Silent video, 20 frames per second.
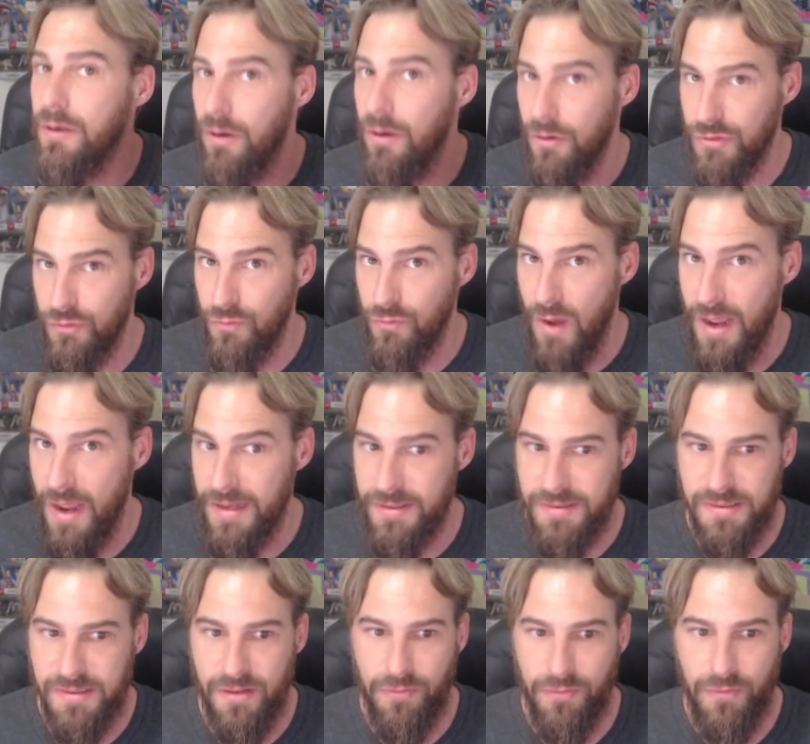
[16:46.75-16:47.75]
or
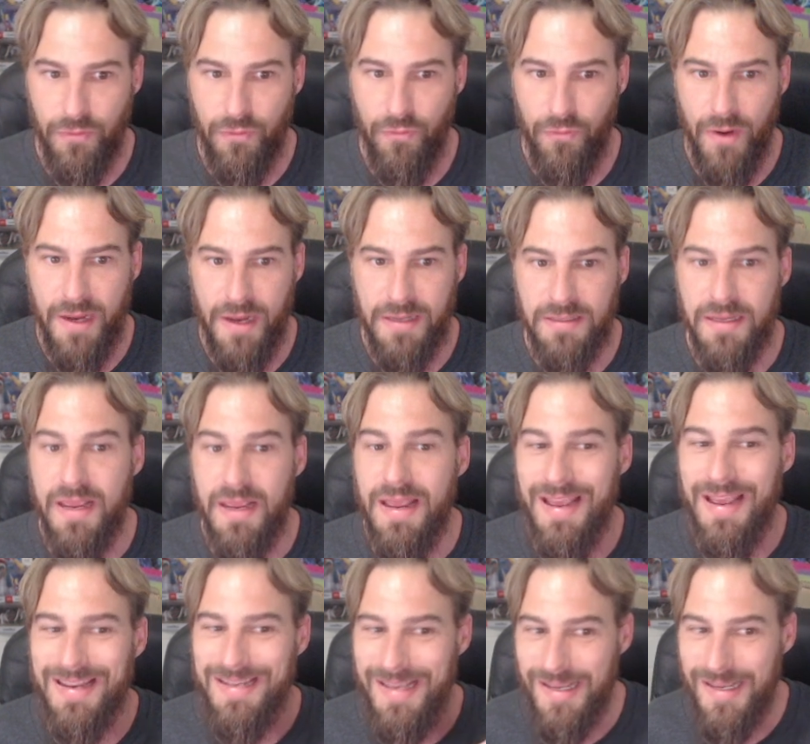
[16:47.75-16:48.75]
Darius the Great,
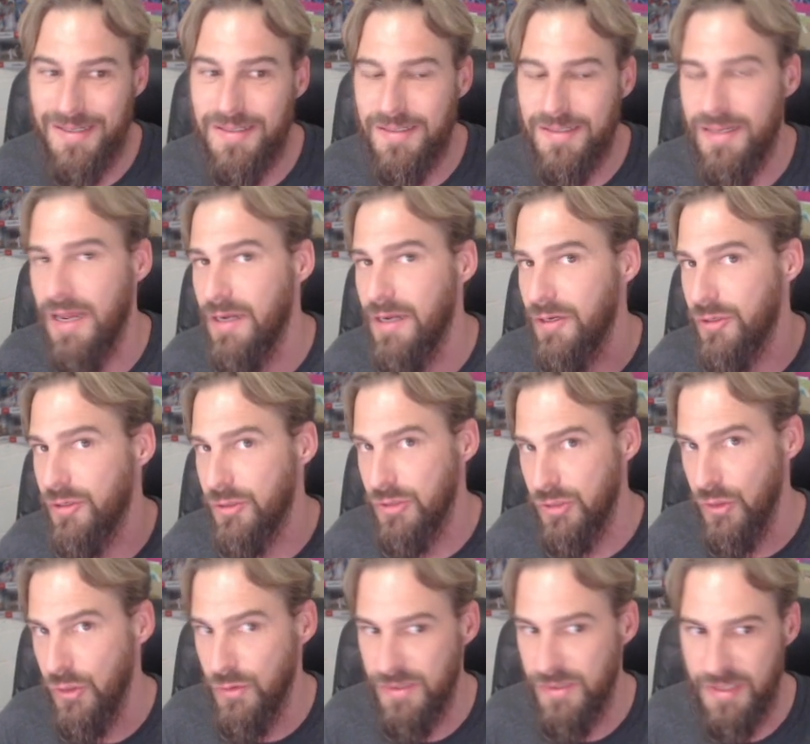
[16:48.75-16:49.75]
and his son
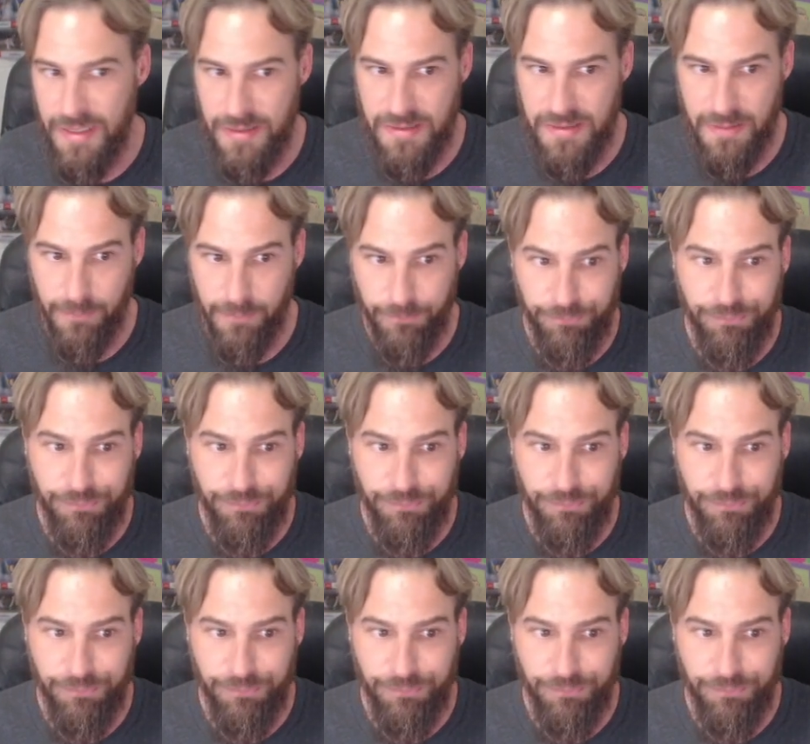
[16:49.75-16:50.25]
Xerxes.